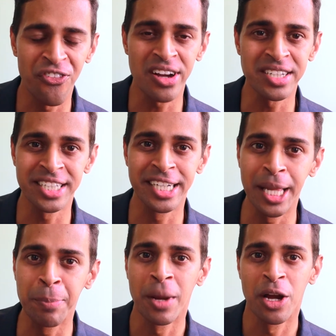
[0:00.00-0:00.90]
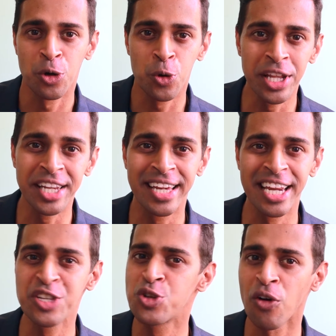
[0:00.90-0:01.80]
first tip to
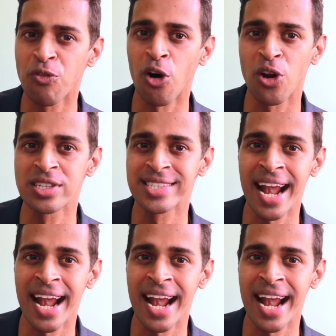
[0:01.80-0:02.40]
increase your followers,